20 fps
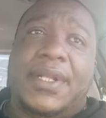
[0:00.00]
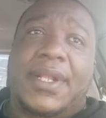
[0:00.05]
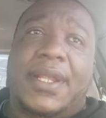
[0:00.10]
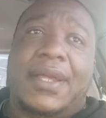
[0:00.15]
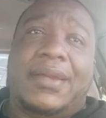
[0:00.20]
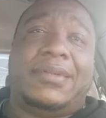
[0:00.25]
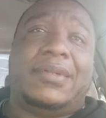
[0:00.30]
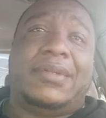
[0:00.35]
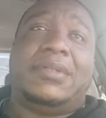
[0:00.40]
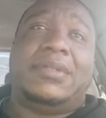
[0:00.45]
I
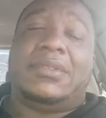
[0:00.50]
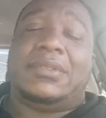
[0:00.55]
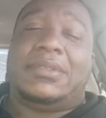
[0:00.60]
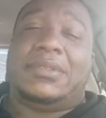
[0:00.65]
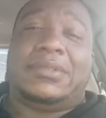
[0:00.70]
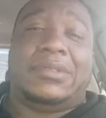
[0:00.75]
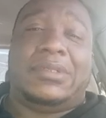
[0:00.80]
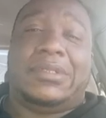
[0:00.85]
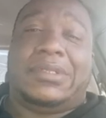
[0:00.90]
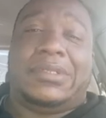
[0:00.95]
really
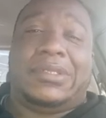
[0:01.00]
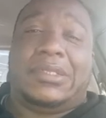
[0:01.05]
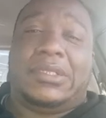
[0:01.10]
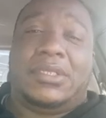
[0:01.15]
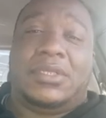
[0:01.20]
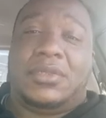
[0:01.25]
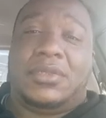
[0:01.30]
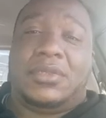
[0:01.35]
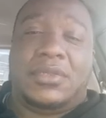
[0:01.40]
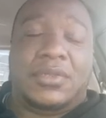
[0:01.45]

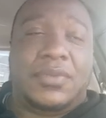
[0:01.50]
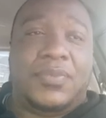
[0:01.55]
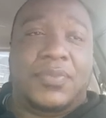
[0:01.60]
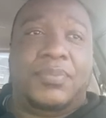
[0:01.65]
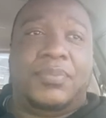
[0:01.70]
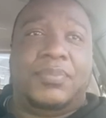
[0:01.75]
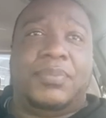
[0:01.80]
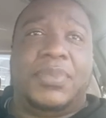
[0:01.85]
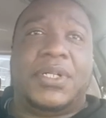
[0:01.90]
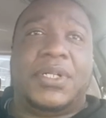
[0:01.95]
was,
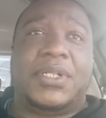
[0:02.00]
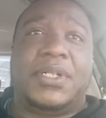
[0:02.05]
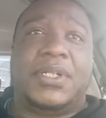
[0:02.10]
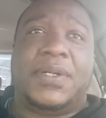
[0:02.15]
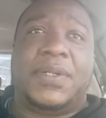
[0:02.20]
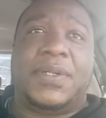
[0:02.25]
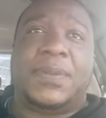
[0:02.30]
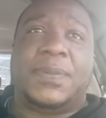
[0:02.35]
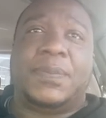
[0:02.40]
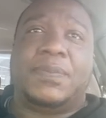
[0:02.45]
but
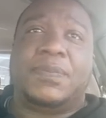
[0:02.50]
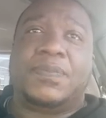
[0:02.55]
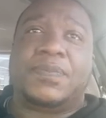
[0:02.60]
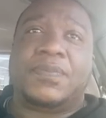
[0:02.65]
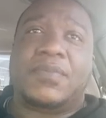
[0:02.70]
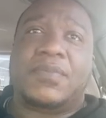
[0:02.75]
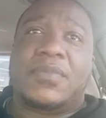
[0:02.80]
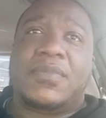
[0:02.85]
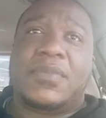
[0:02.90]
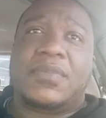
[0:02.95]

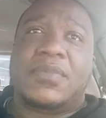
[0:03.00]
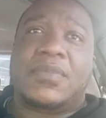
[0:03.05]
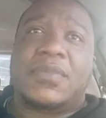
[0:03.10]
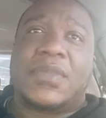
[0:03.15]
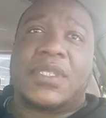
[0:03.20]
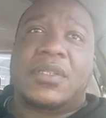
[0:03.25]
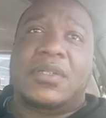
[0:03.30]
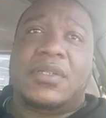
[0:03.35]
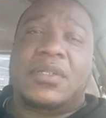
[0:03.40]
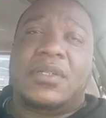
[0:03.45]

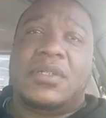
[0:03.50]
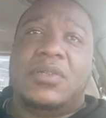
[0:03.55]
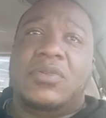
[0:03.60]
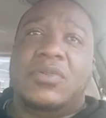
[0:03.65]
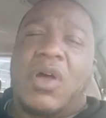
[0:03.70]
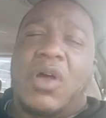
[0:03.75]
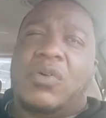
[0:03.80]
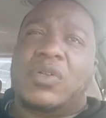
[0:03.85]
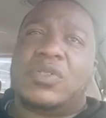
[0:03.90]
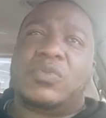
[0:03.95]

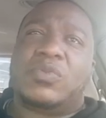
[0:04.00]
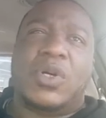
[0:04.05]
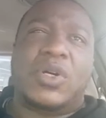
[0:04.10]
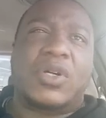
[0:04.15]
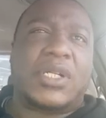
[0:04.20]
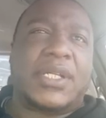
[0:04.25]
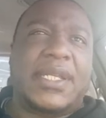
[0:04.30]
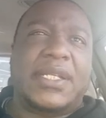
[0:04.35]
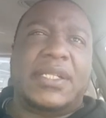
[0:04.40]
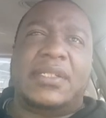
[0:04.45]
I was
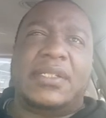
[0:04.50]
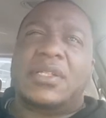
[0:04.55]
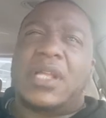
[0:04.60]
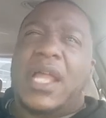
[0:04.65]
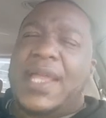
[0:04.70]
working.